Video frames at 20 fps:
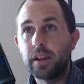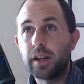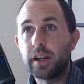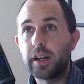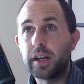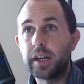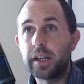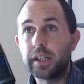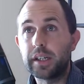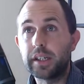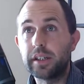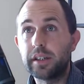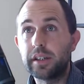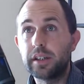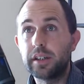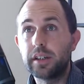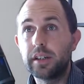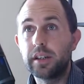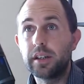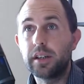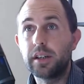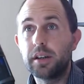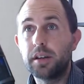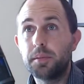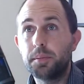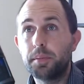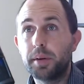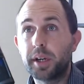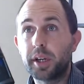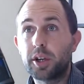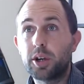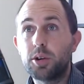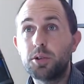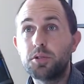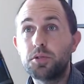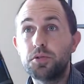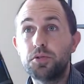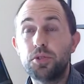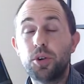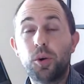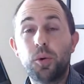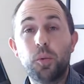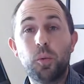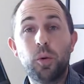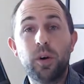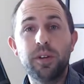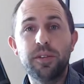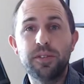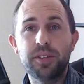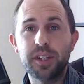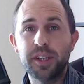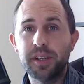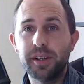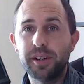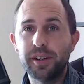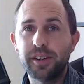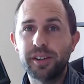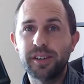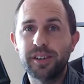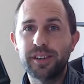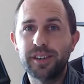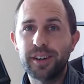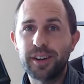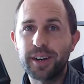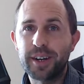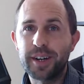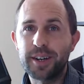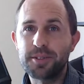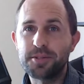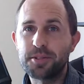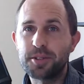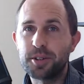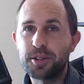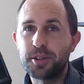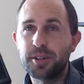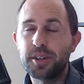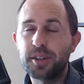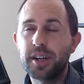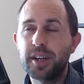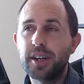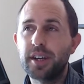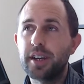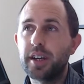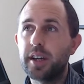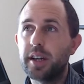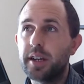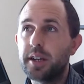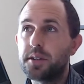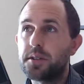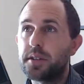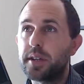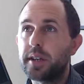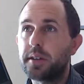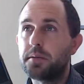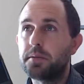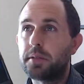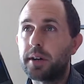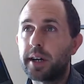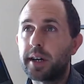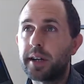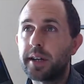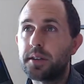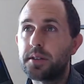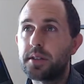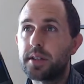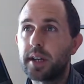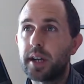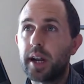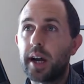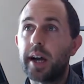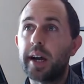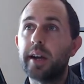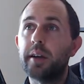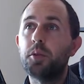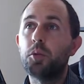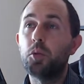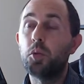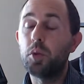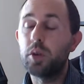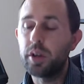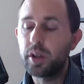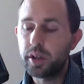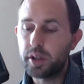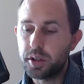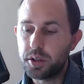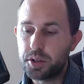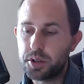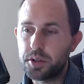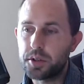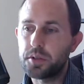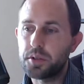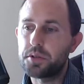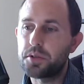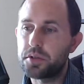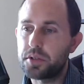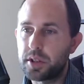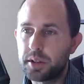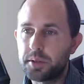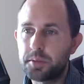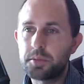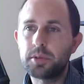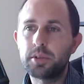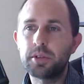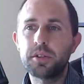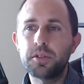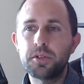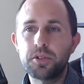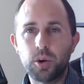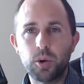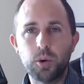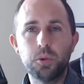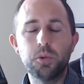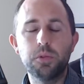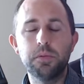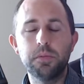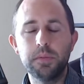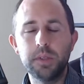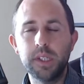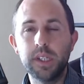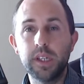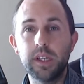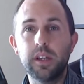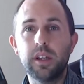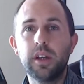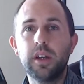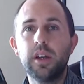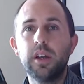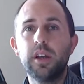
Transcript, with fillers: but coaches don't want to hear. All right, so it's advice that I wish someone told me,